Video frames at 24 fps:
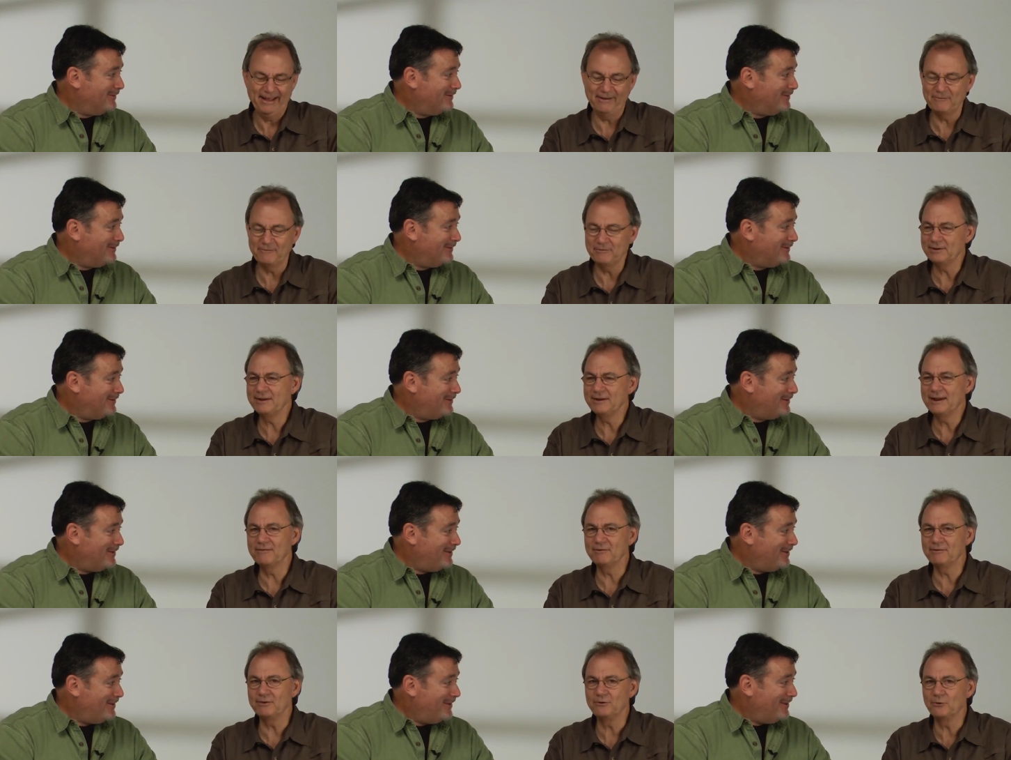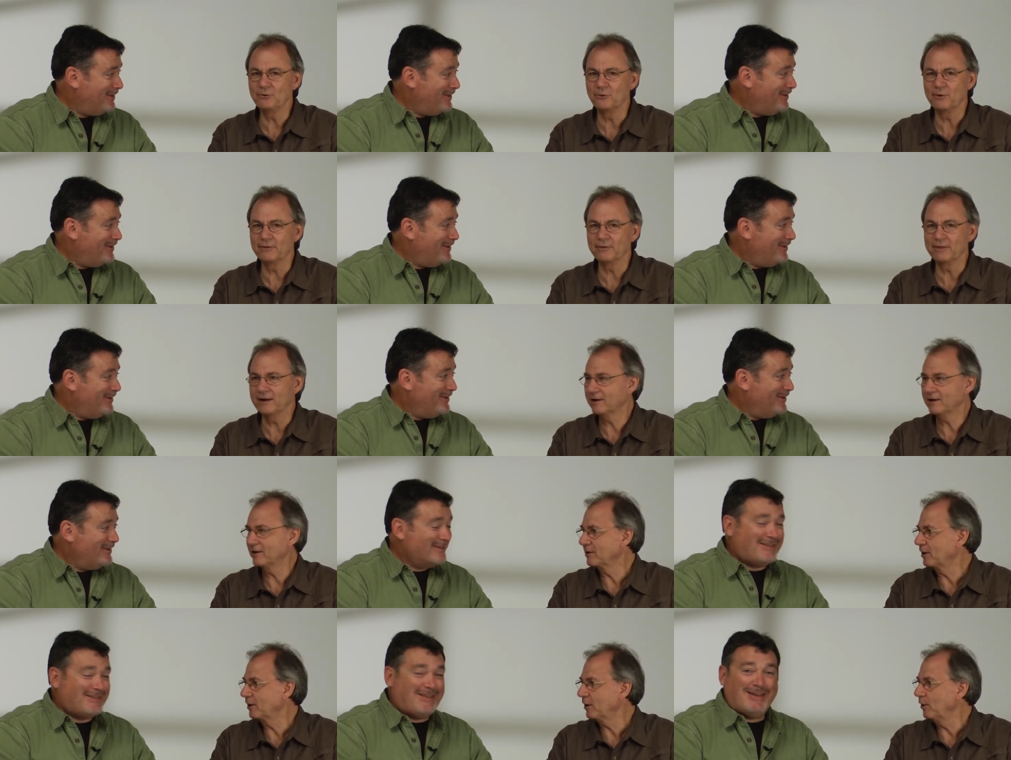Speaker 1: I wouldn't have a door
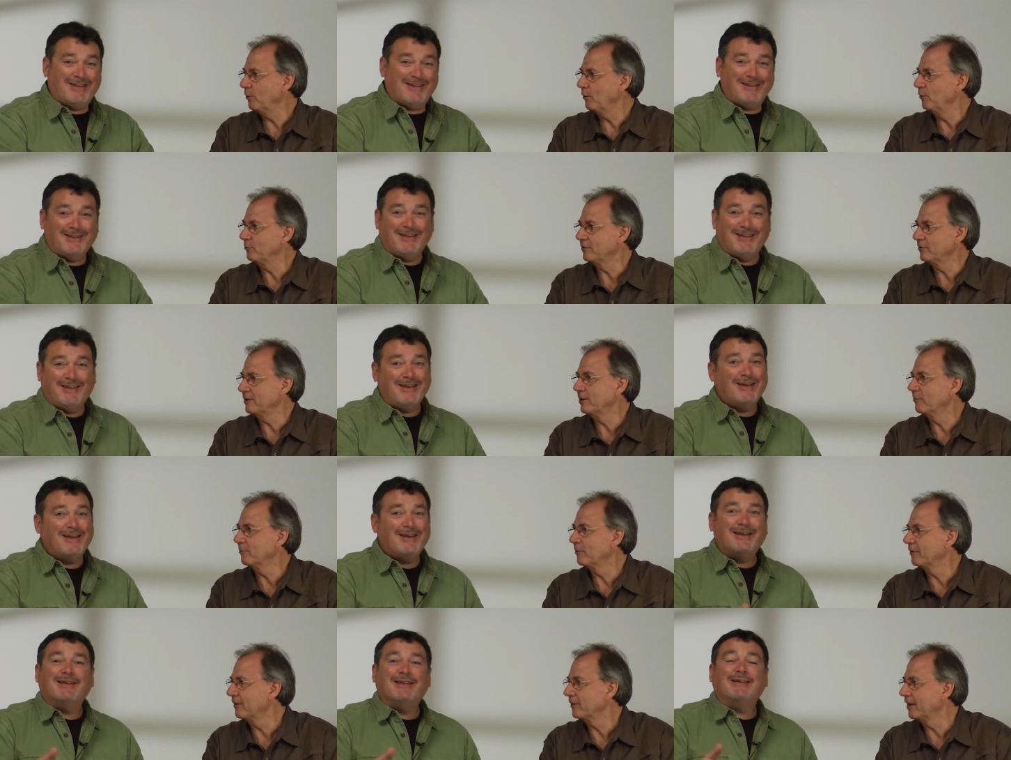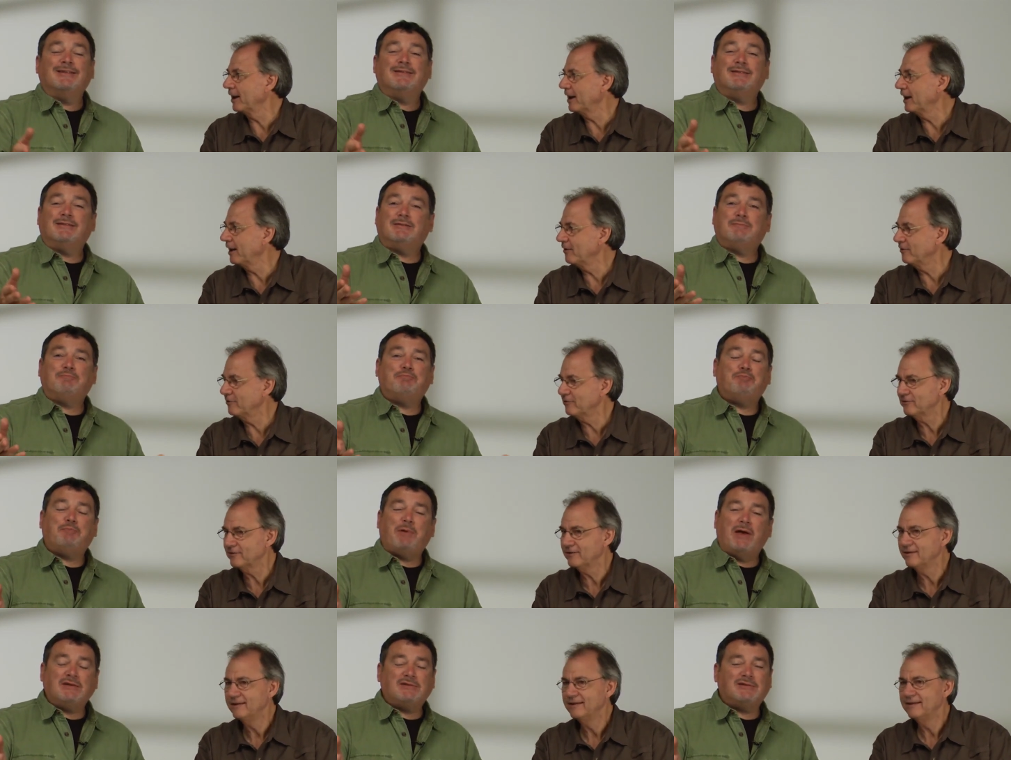that could close anywhere in that
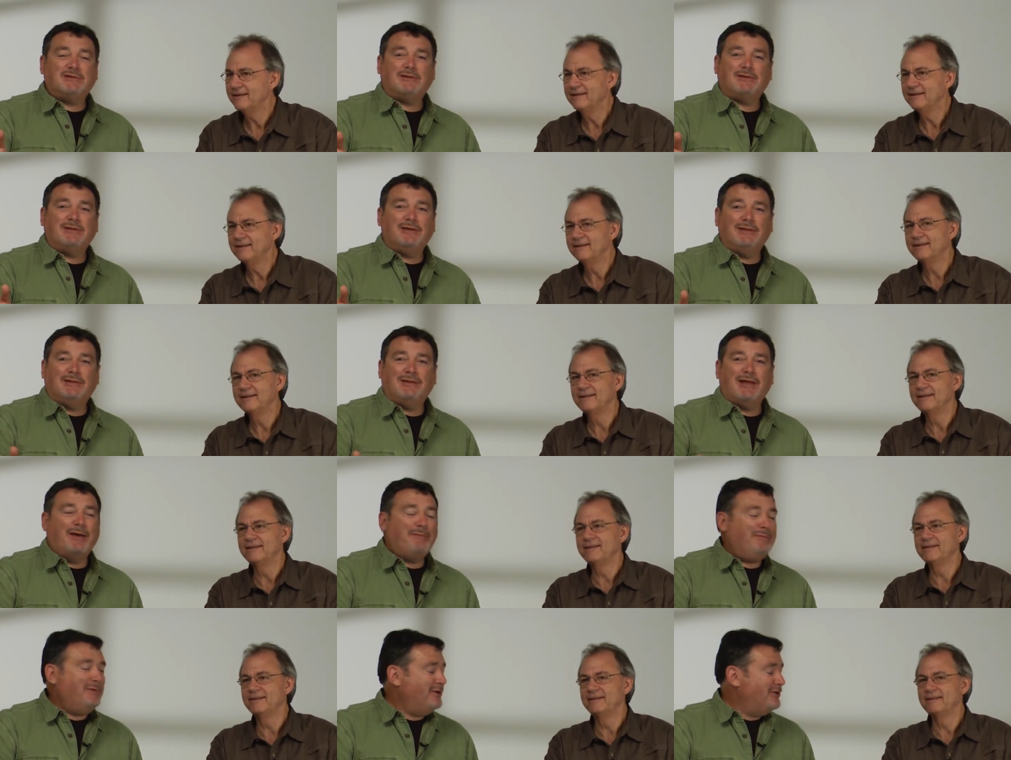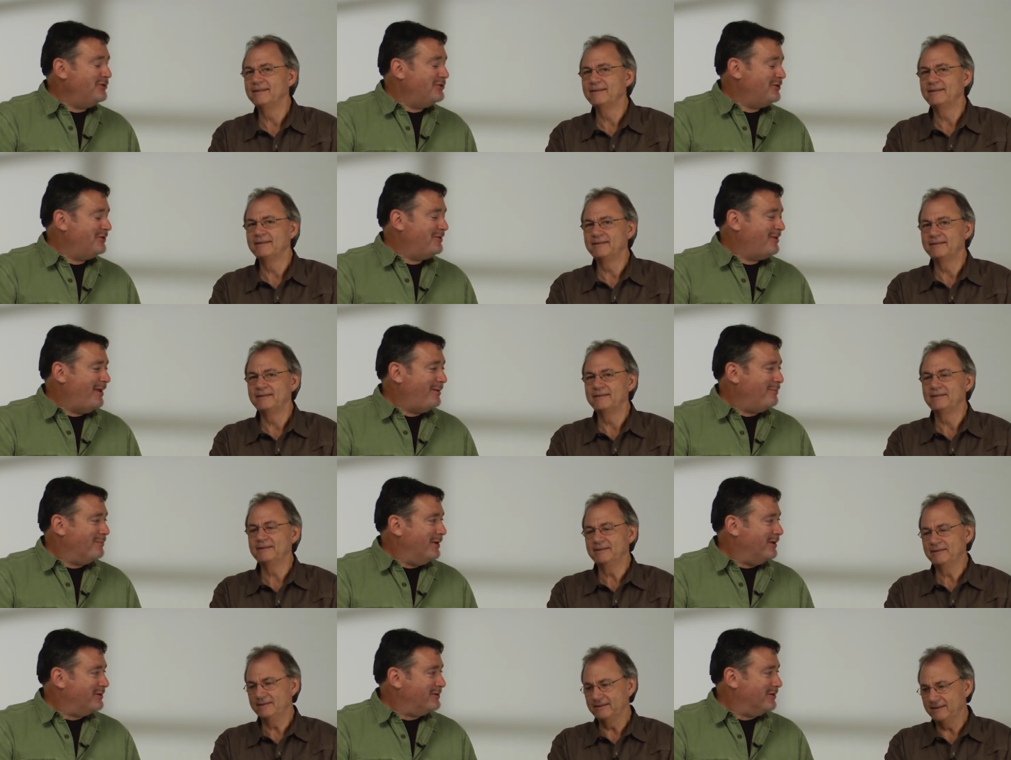house.
Speaker 2: Basically, a light meter is your
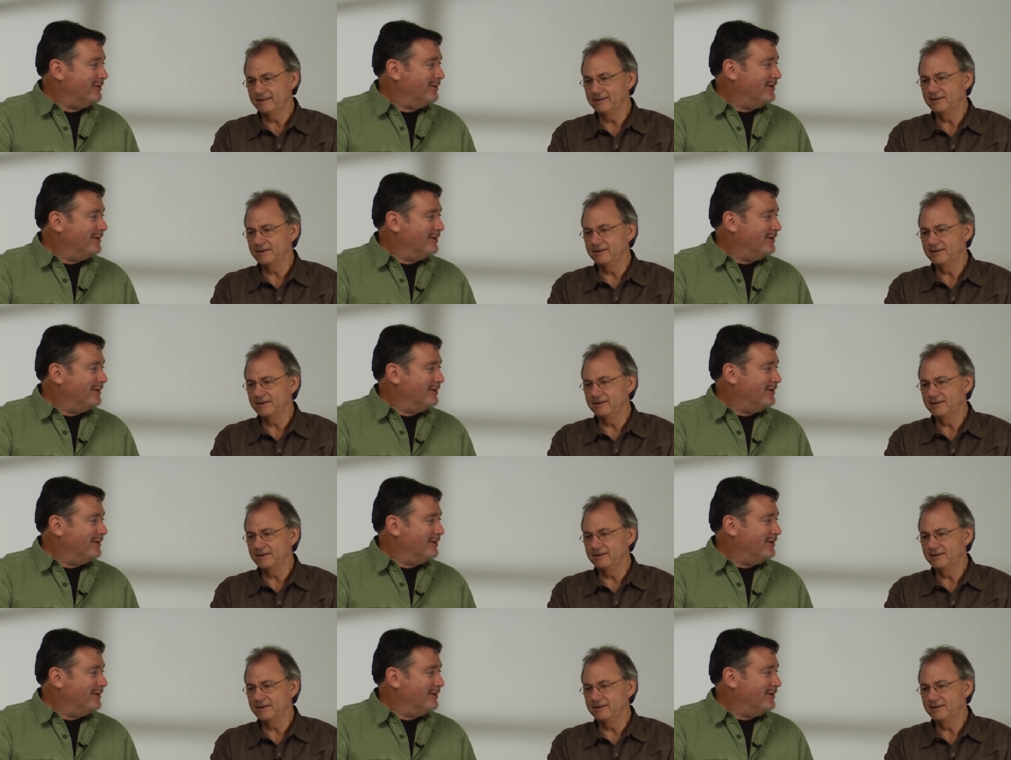tape measure.